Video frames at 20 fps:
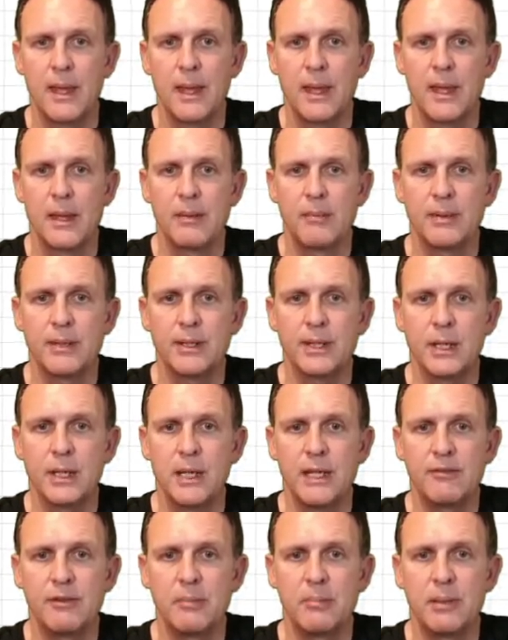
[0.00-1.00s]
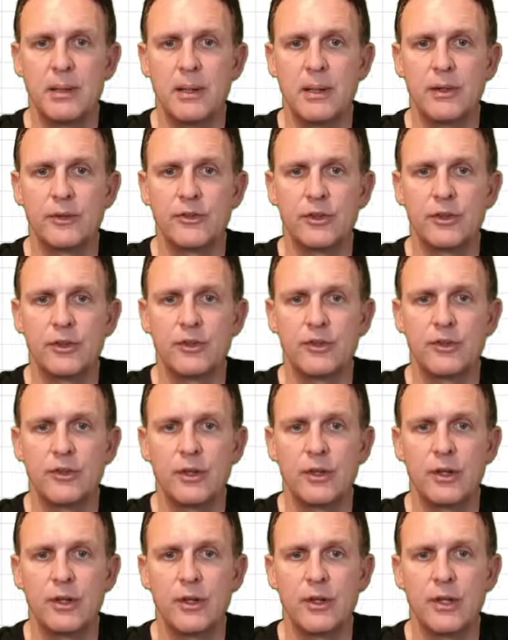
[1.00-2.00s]
But the clever part is,
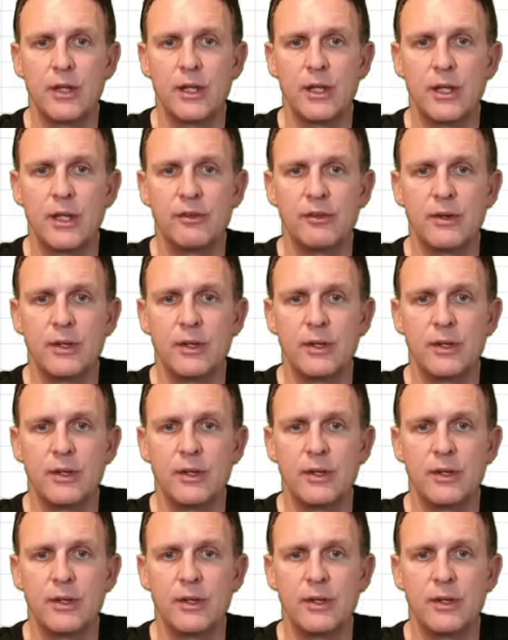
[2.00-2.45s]
if